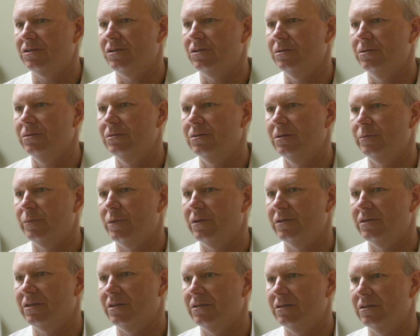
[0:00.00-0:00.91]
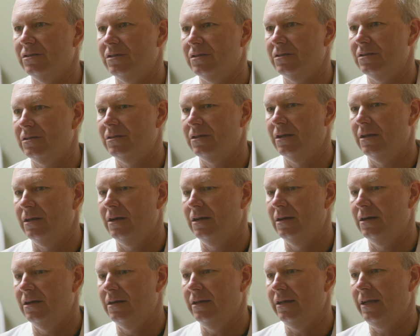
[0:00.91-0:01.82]
to the person's
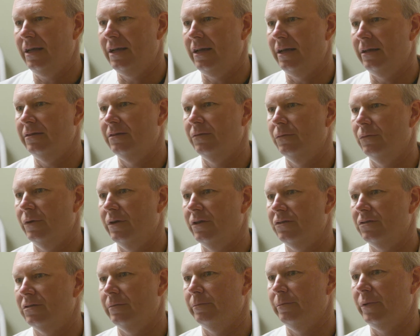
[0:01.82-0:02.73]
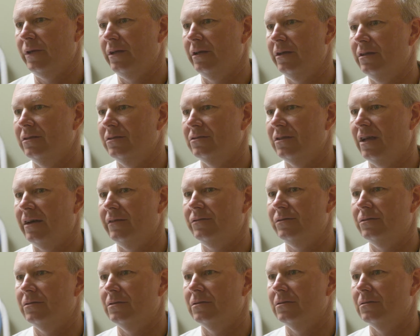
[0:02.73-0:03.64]
uh, head with some pins
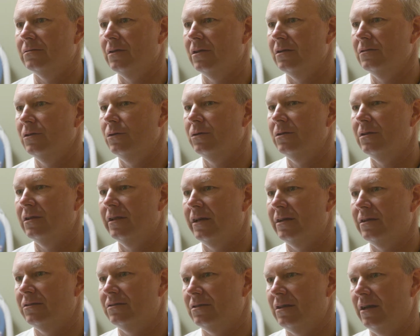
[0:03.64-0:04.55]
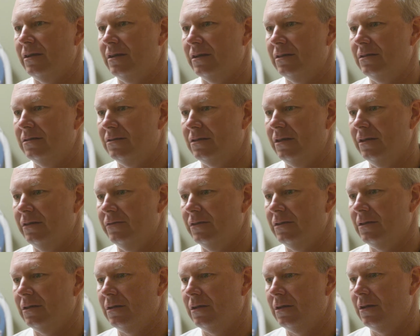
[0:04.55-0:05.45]
after local anesthetic is
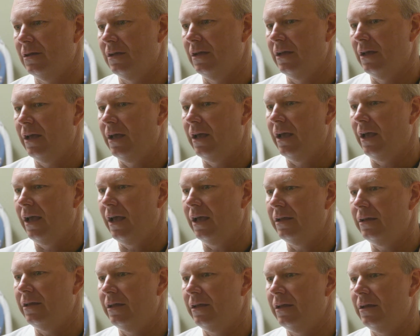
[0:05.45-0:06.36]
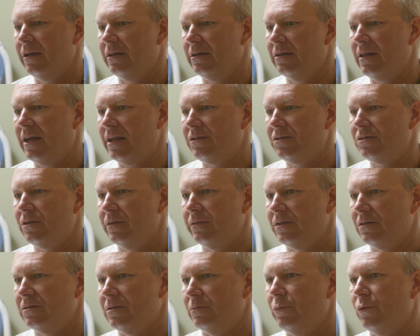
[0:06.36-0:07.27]
given. And then that
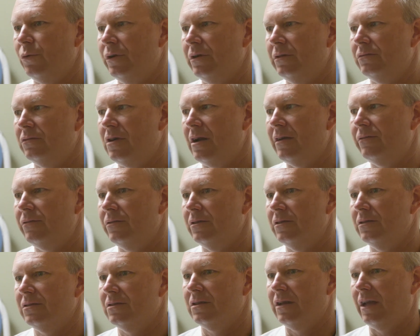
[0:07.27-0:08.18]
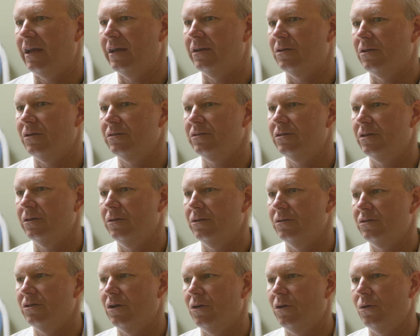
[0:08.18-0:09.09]
serves as a point of reference and also
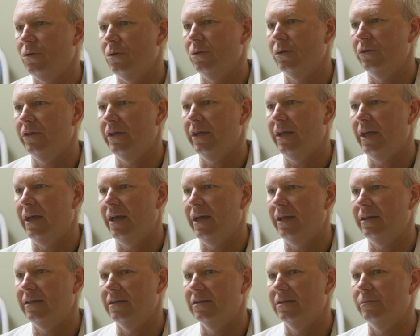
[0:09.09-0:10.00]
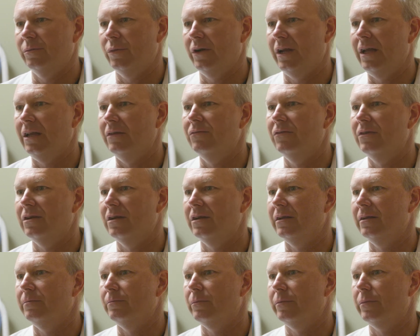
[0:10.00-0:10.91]
to hold the head and the brain very
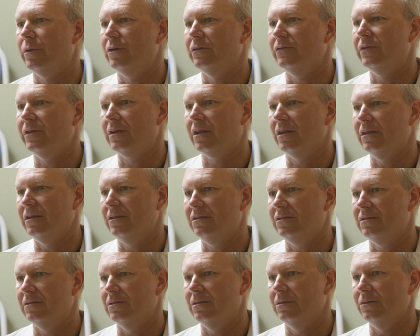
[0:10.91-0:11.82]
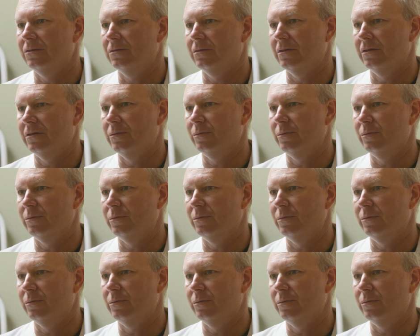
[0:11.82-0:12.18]
perfectly still during